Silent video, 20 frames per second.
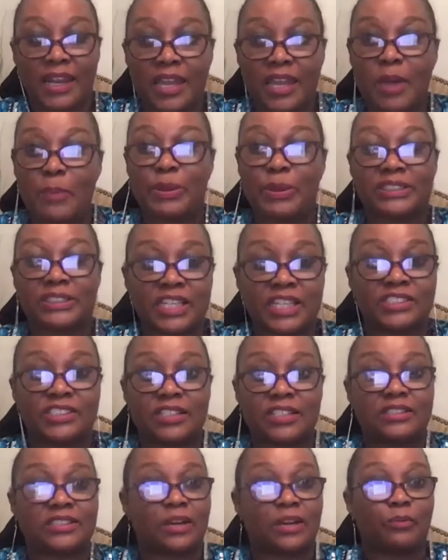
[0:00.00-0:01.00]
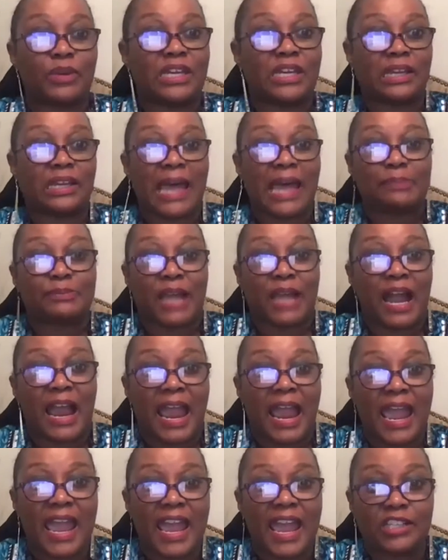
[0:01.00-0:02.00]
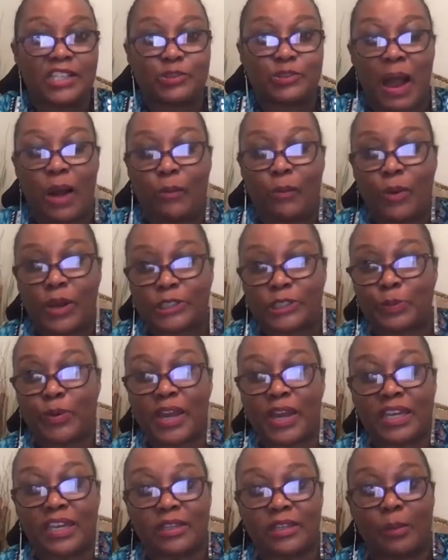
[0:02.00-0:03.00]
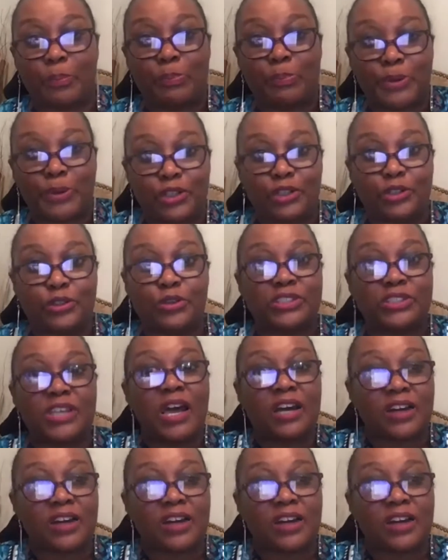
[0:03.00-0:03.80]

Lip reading: in positions and we clapped our hands while whispering in the pews,